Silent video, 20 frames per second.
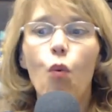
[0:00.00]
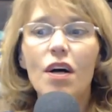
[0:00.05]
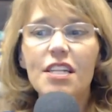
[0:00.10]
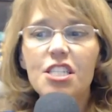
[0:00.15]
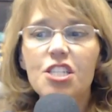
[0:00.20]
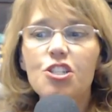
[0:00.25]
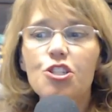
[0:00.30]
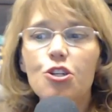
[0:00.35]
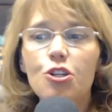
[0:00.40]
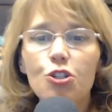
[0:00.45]

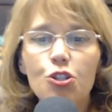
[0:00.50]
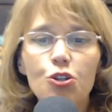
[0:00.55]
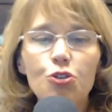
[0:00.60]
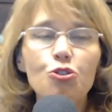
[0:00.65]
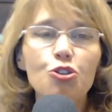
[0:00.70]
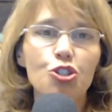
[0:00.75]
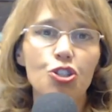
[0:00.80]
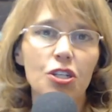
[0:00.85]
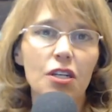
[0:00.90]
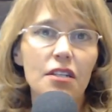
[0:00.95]
What
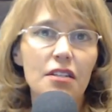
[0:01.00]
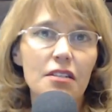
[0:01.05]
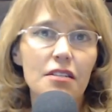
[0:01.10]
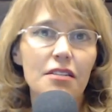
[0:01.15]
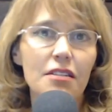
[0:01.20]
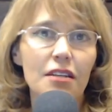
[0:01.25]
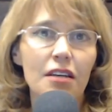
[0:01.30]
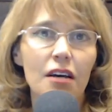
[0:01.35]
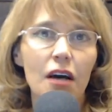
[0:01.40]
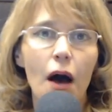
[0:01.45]

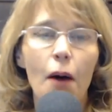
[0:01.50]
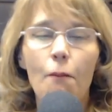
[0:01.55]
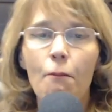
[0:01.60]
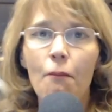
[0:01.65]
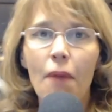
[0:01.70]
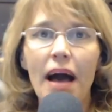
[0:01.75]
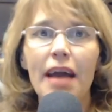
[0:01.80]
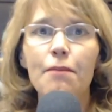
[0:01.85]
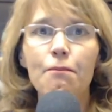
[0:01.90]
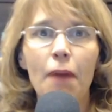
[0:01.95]
solutions
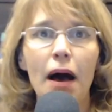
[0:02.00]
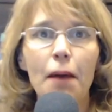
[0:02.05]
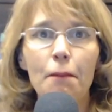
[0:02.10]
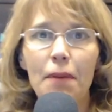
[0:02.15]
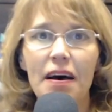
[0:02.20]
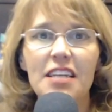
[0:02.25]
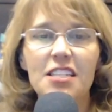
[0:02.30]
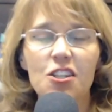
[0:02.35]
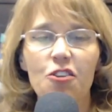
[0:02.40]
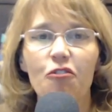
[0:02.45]
might my
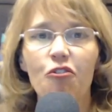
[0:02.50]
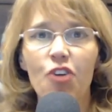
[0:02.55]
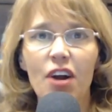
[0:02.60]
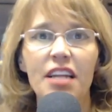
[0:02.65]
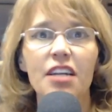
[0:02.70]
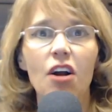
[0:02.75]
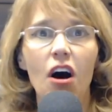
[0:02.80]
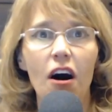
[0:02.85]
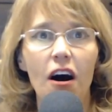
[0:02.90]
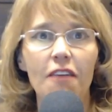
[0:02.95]
best
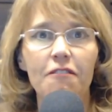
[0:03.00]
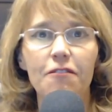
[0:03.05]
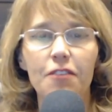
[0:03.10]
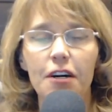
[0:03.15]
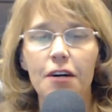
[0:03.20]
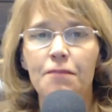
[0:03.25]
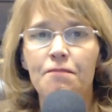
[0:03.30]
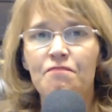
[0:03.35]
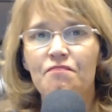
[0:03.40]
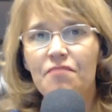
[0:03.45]
friend
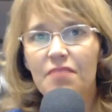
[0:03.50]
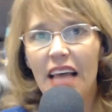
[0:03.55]
offer?